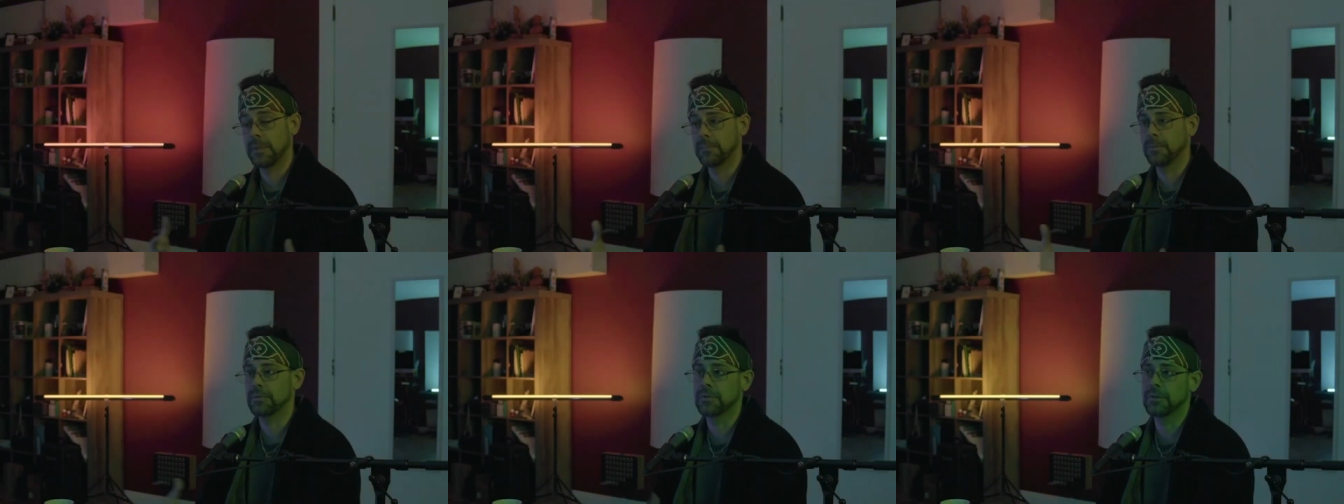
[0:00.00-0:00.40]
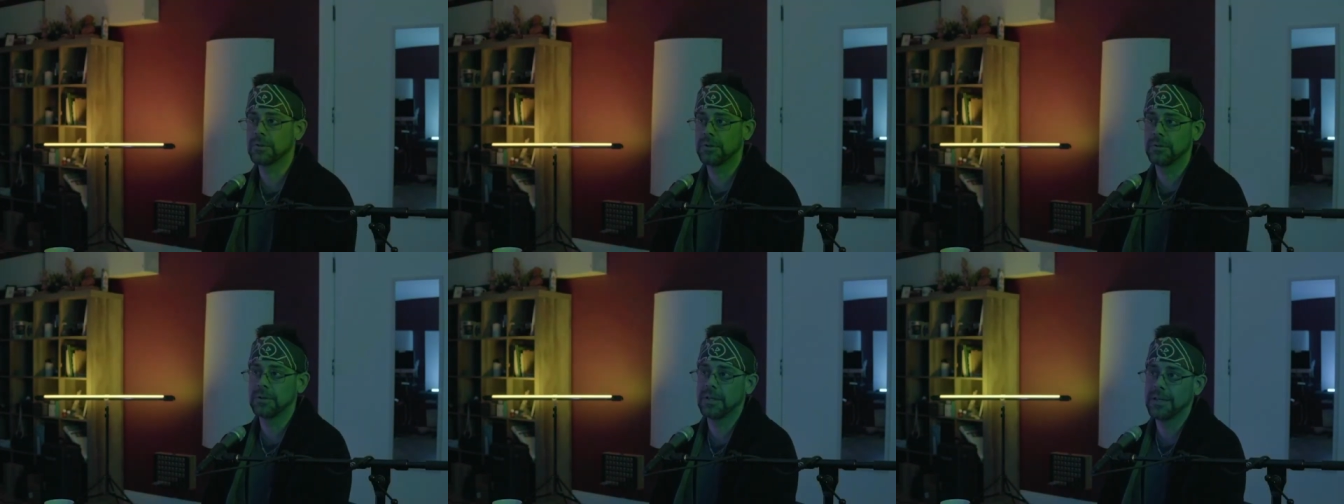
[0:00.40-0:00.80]
people
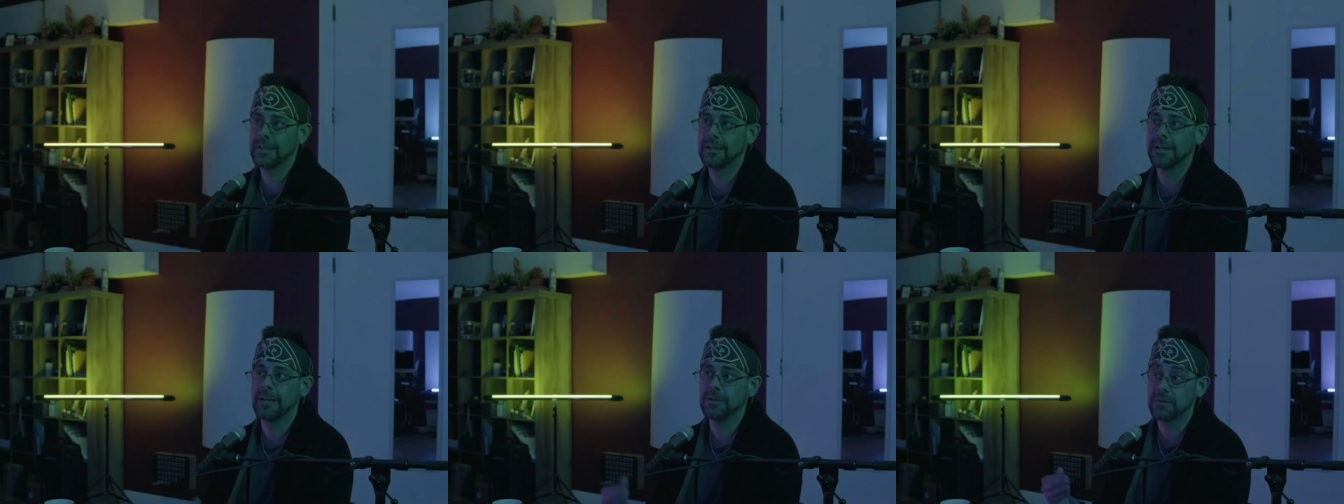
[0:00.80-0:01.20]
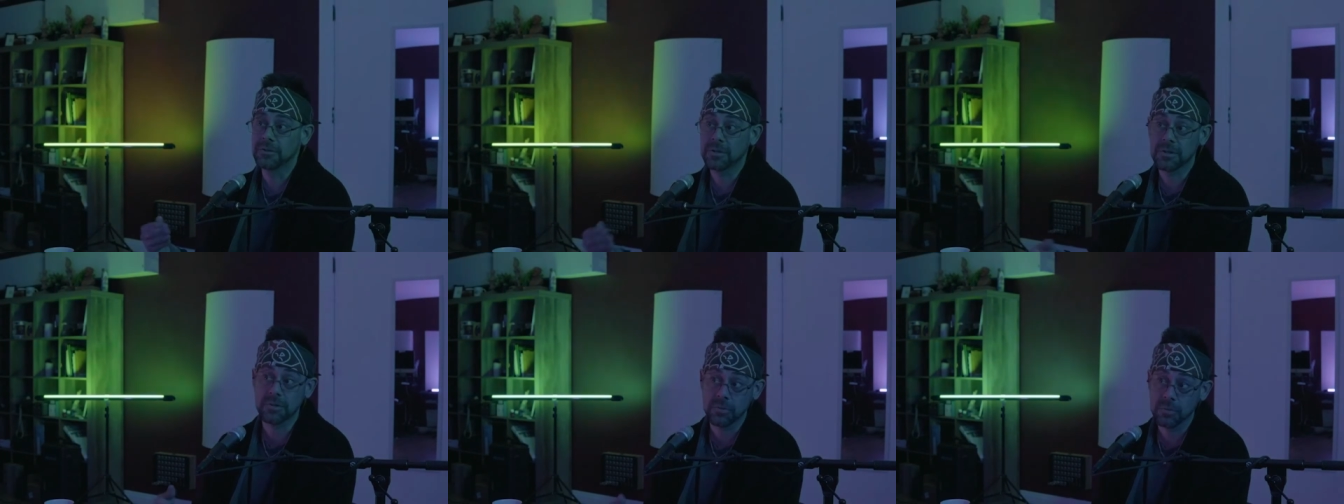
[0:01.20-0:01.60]
tuning in, and
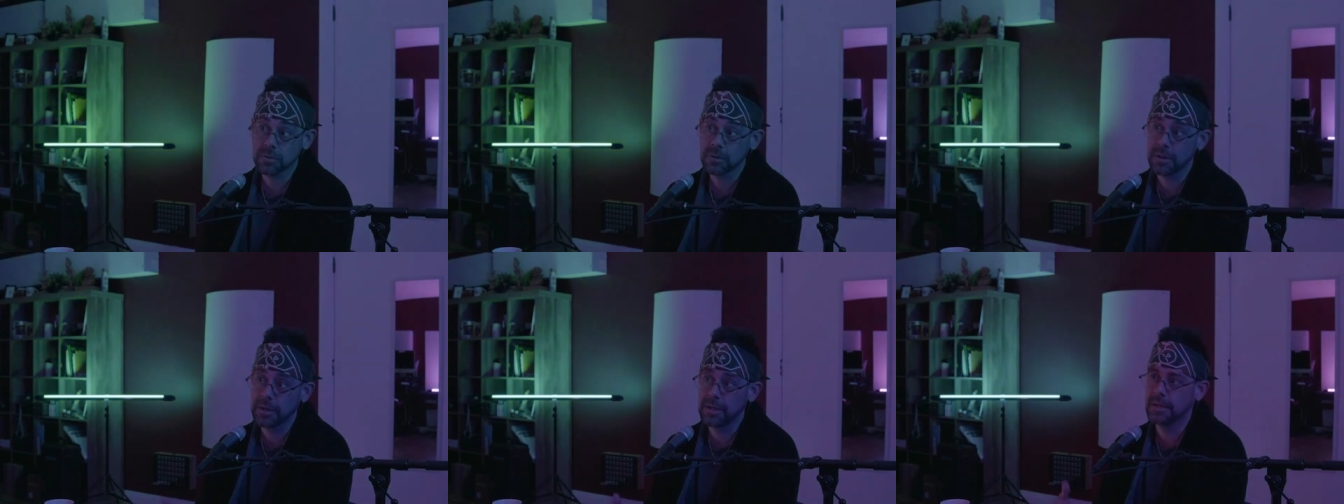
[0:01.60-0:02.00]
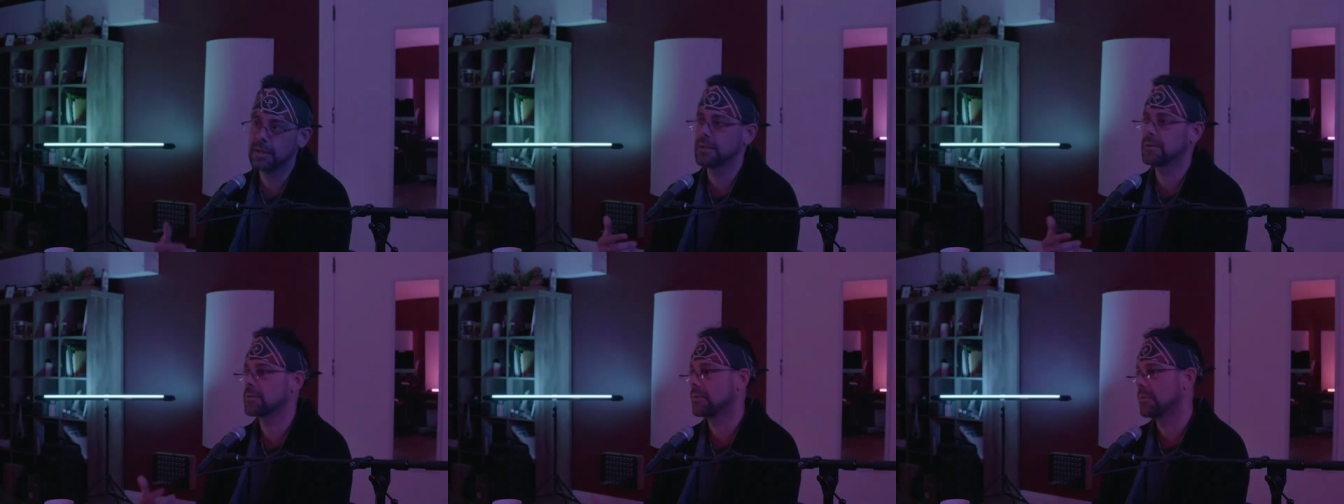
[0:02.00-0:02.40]
your story
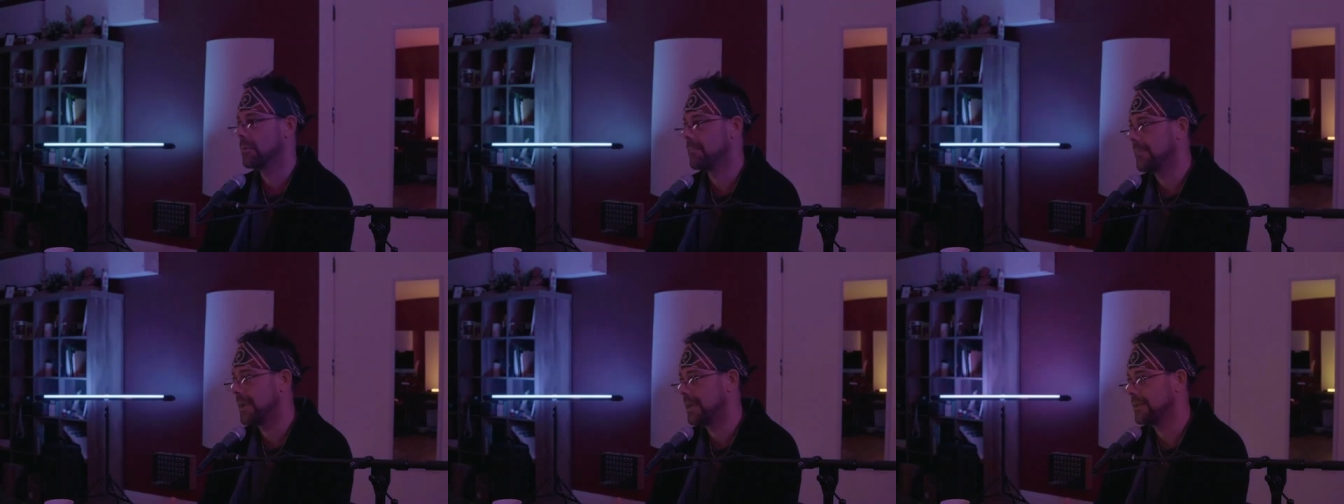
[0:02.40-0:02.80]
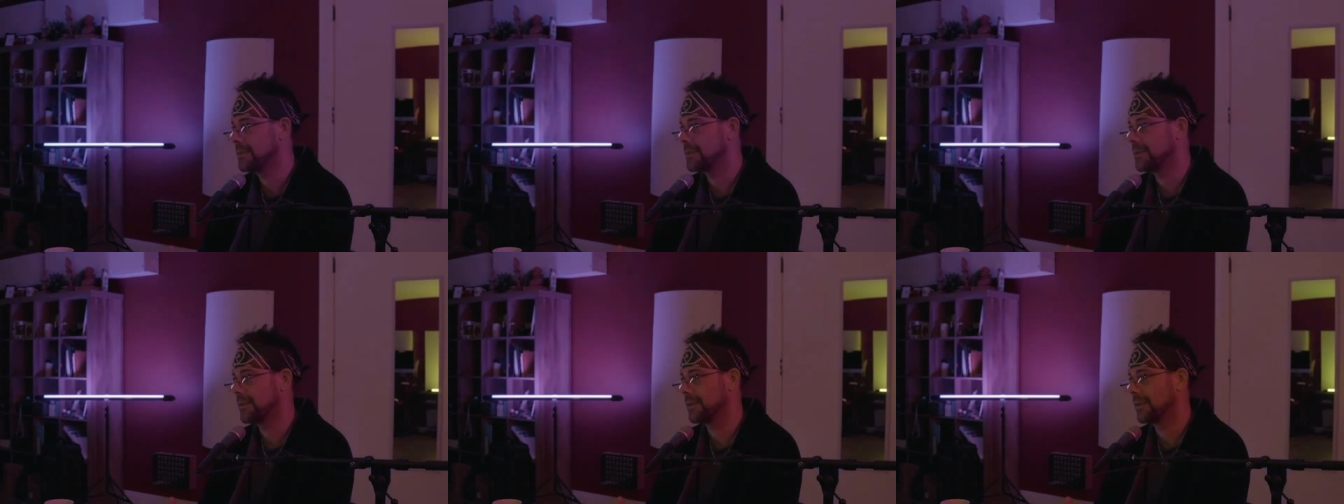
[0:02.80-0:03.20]
is so
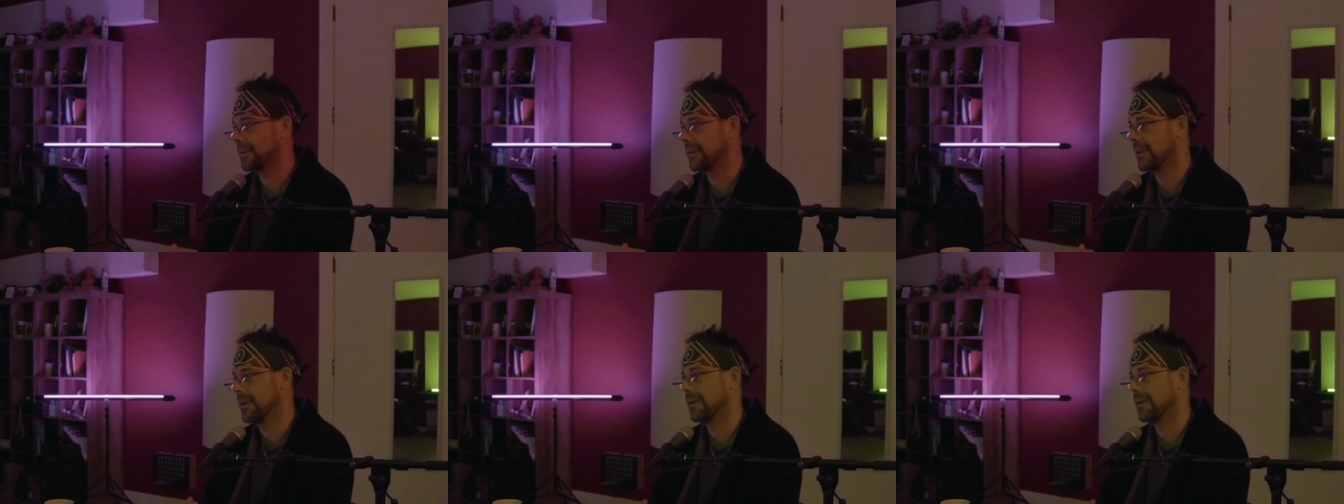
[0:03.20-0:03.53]
amazing.